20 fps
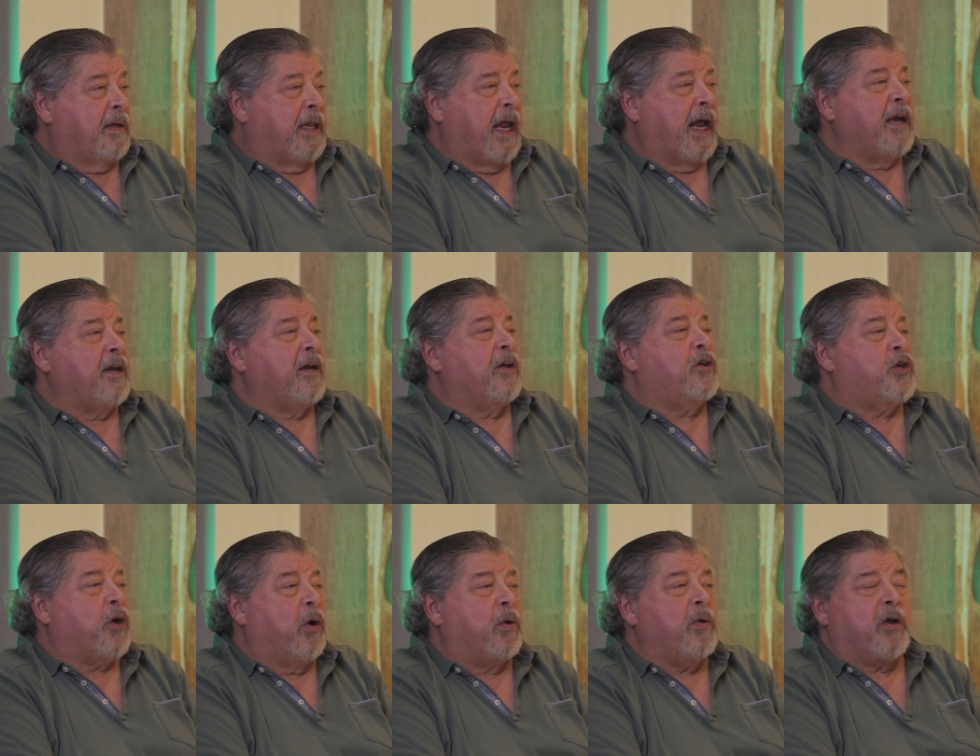
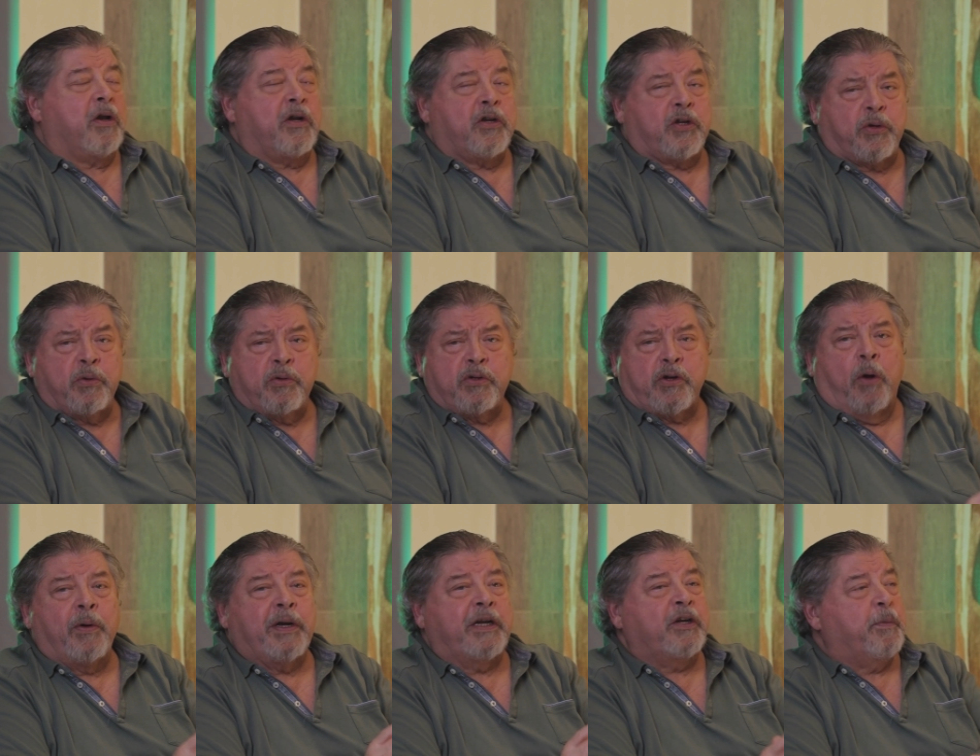they cho
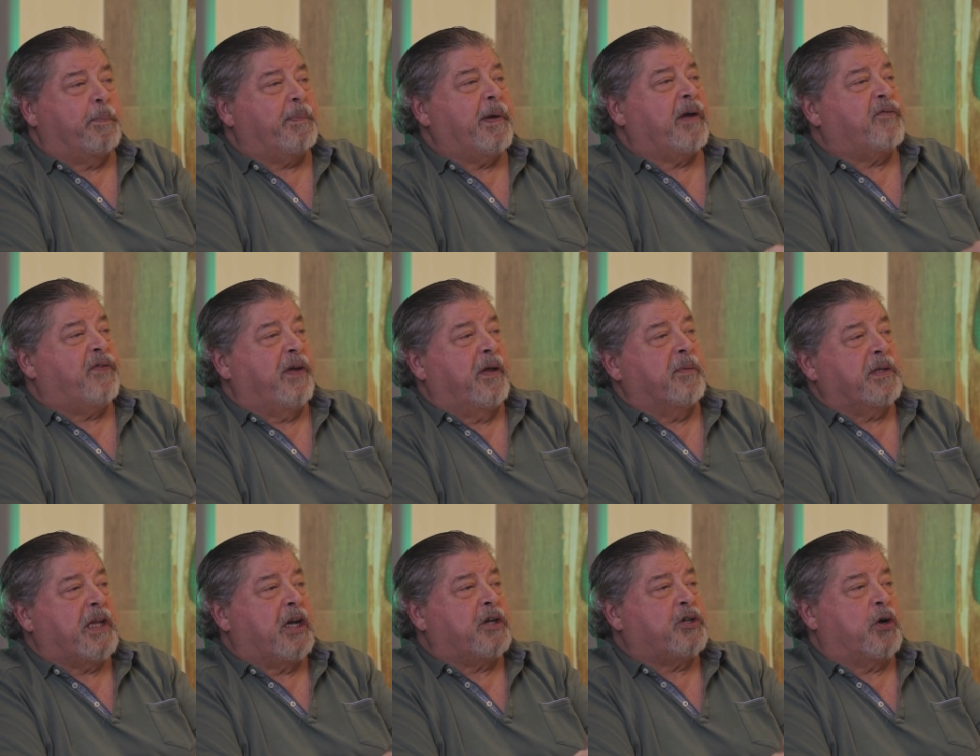choose only to pick
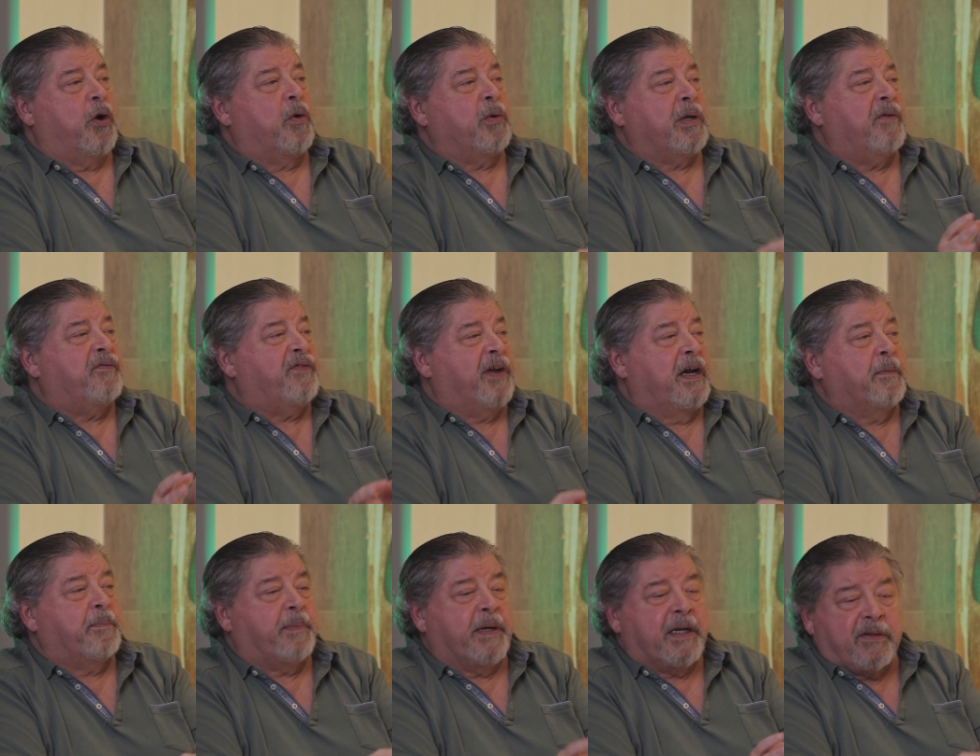films that show the
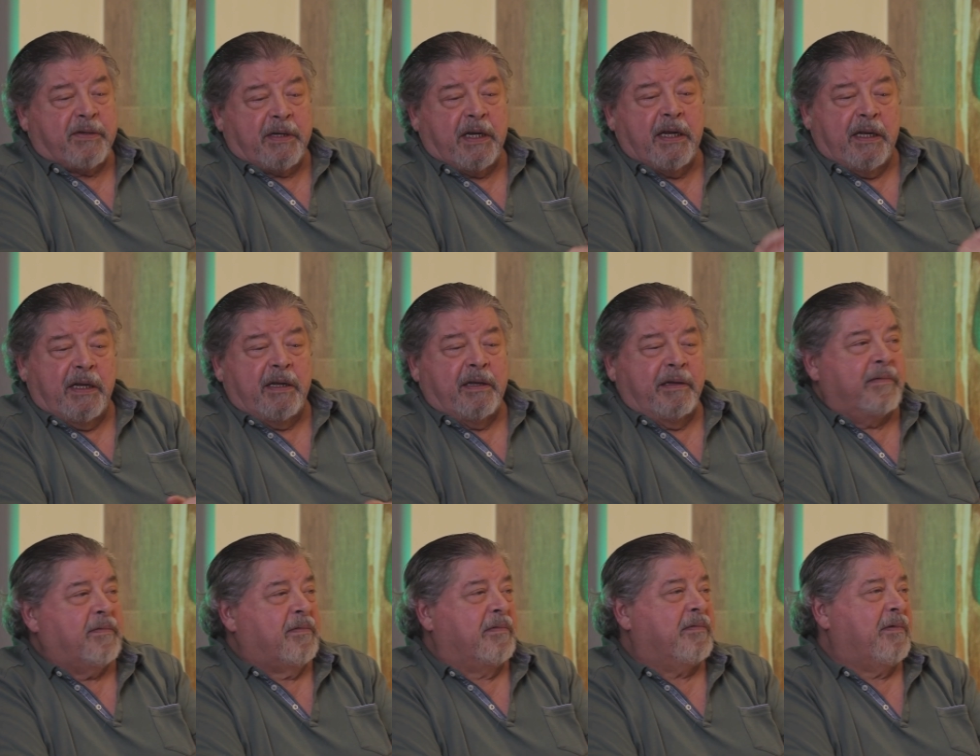Philippines
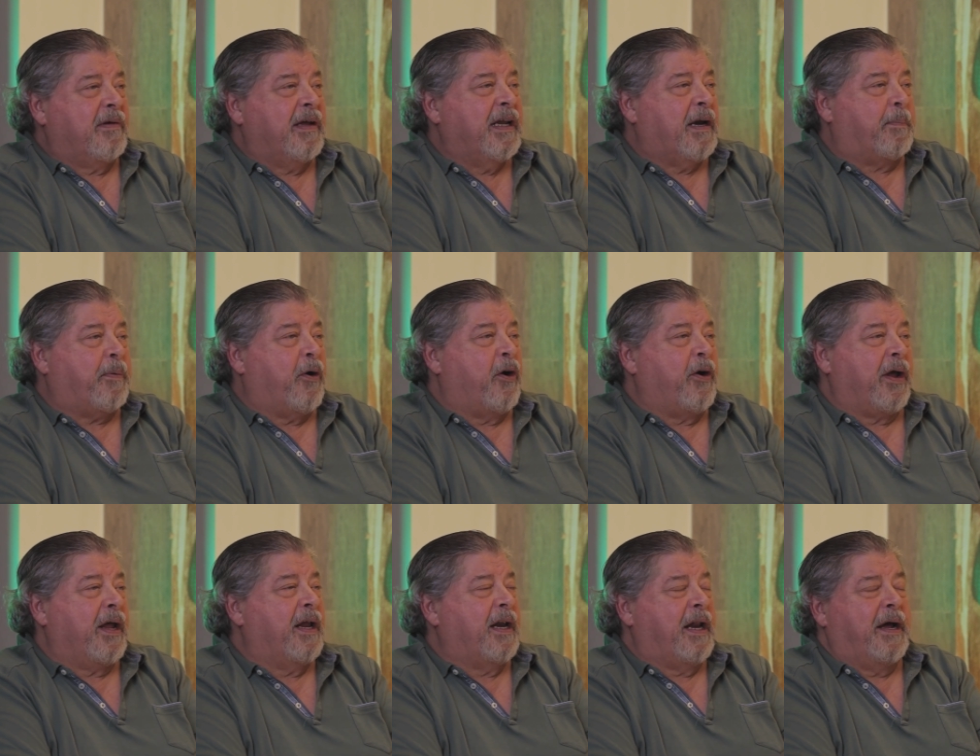in a,
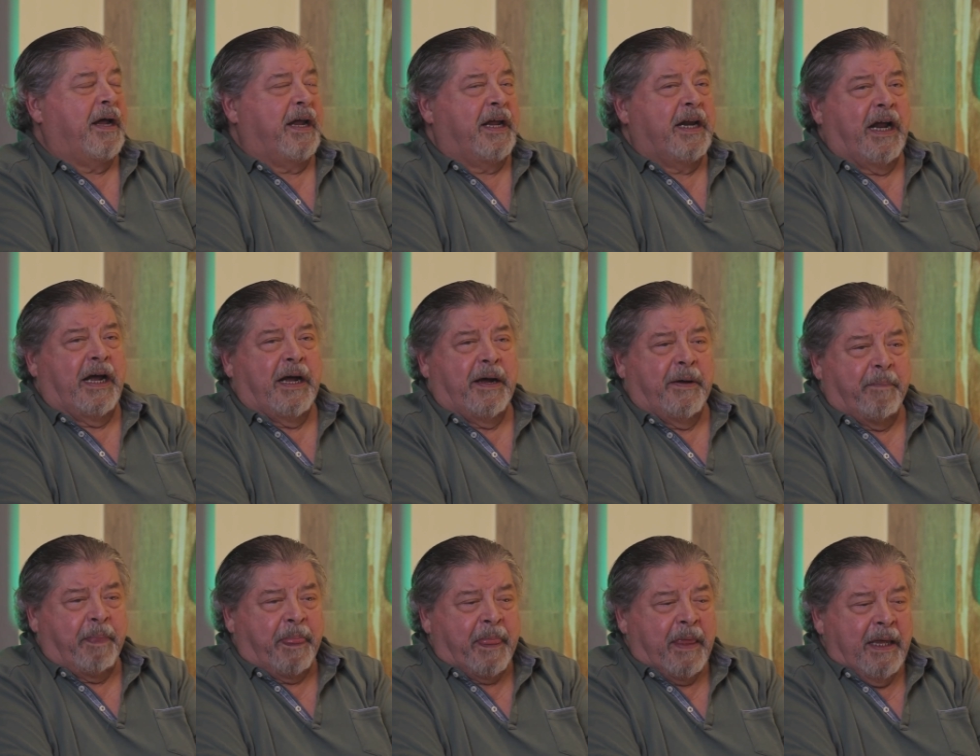part, in a, in
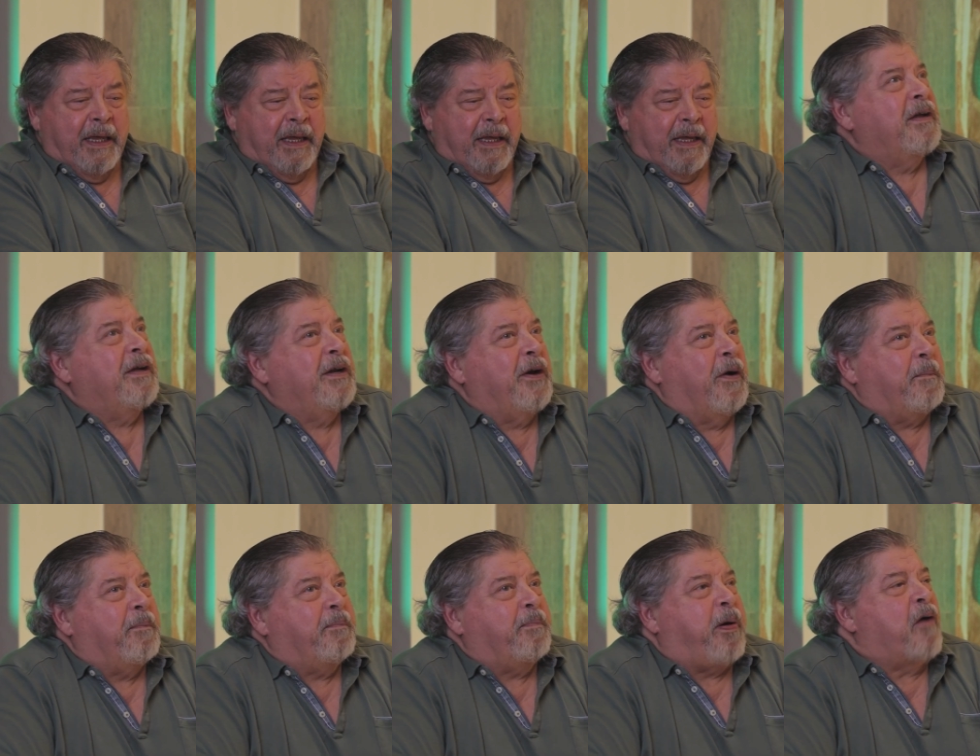a you
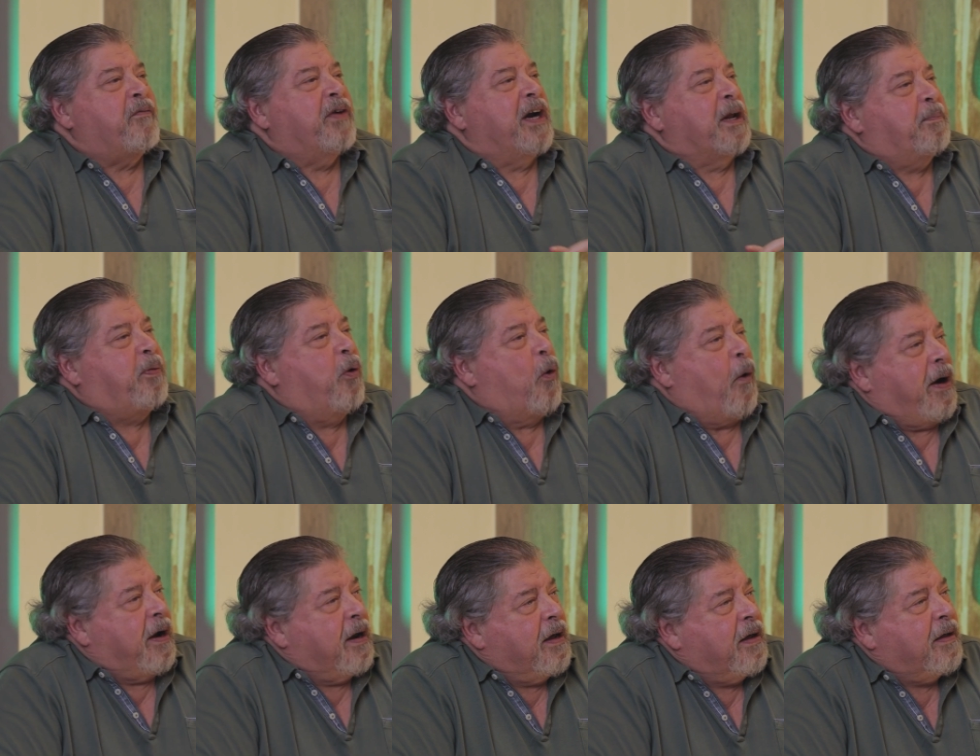know, poverty
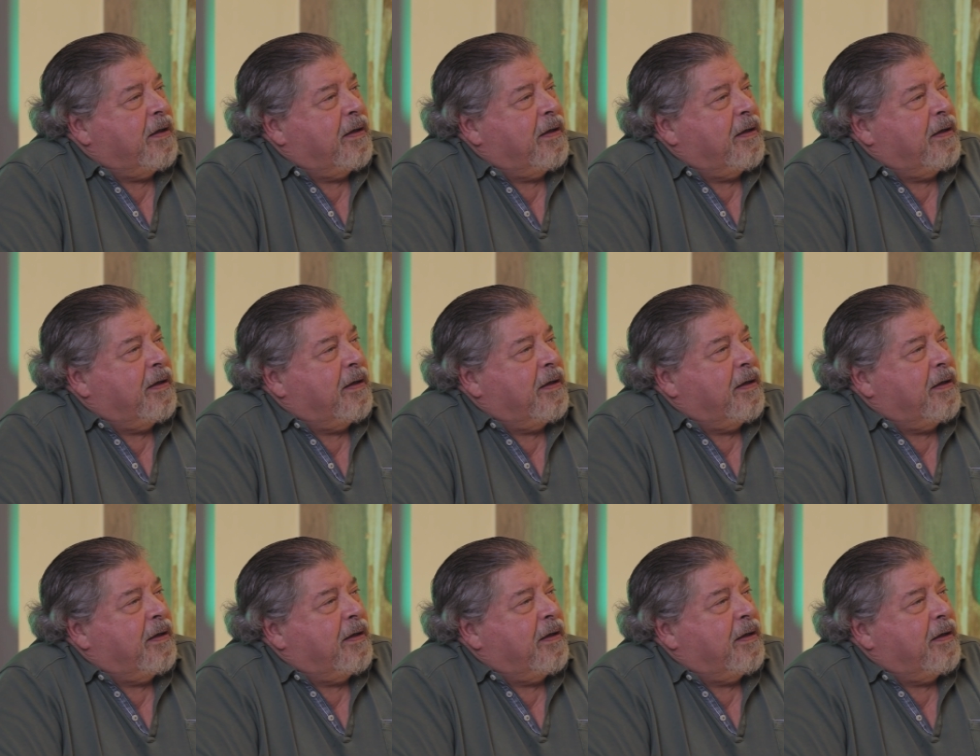porn.